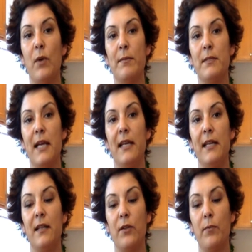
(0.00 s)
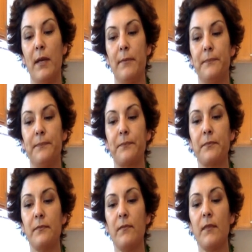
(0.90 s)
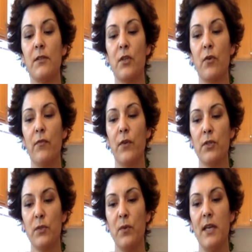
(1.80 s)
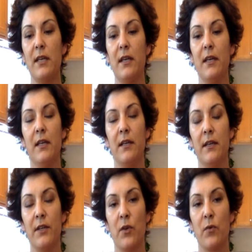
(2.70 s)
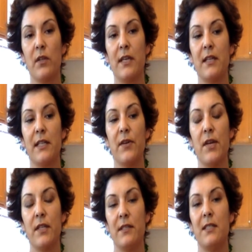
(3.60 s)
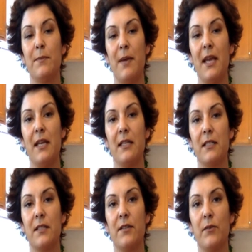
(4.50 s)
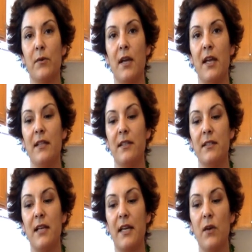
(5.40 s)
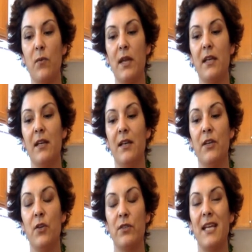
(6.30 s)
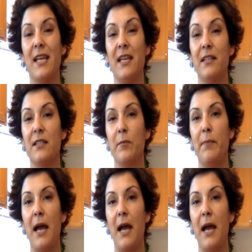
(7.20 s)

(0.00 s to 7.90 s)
website in a little bit. So first week, you're really clearing the space, right? The second week, you're taking some